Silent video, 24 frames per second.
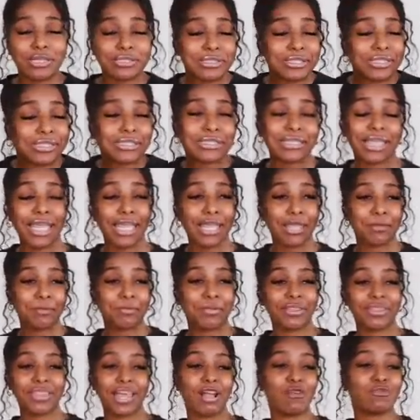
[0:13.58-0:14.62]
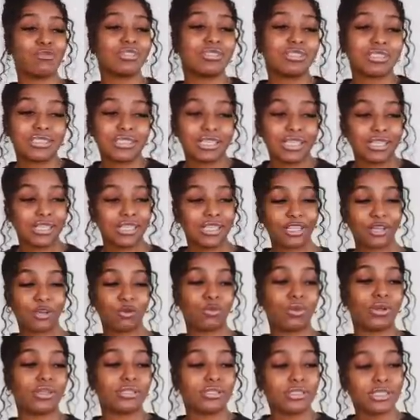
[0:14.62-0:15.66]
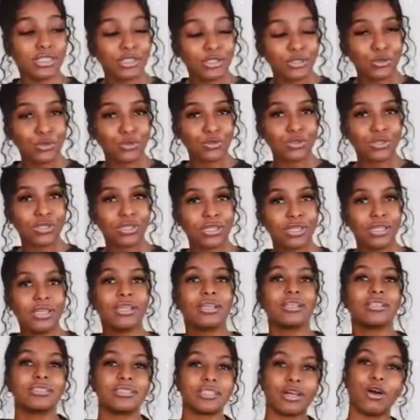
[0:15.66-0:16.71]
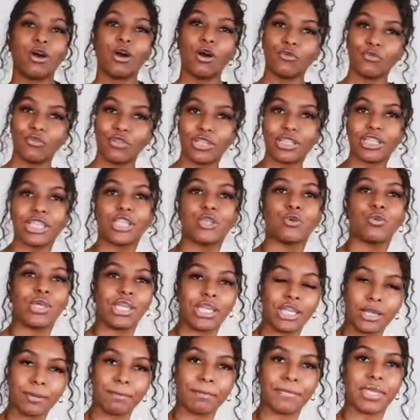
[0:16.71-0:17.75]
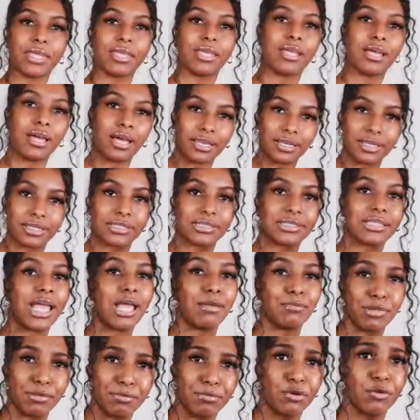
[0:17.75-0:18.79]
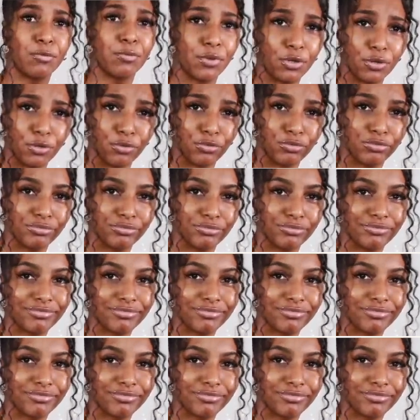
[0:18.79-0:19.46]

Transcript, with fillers: else to say, but that was just a little one too. So hopefully you hear me. Understand me, boo-boo?